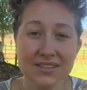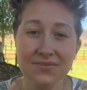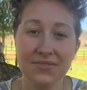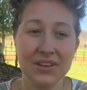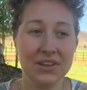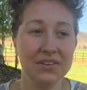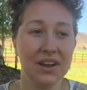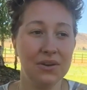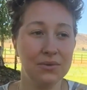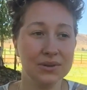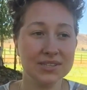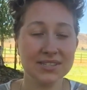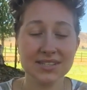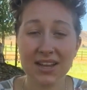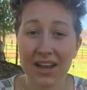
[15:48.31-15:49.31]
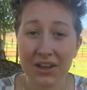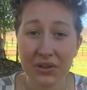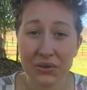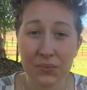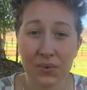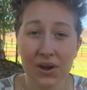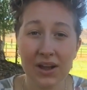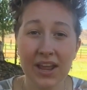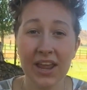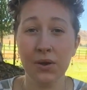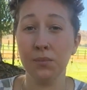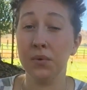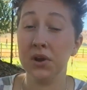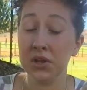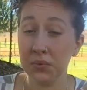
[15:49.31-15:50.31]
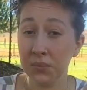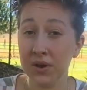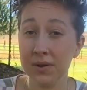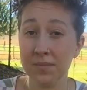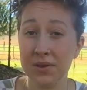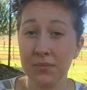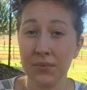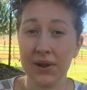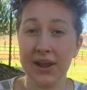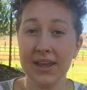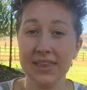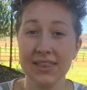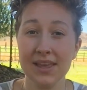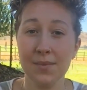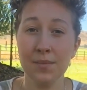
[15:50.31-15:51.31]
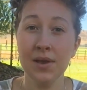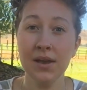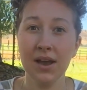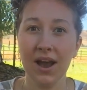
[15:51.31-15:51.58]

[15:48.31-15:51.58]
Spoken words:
figure out what style you want and where you want to be wearing them,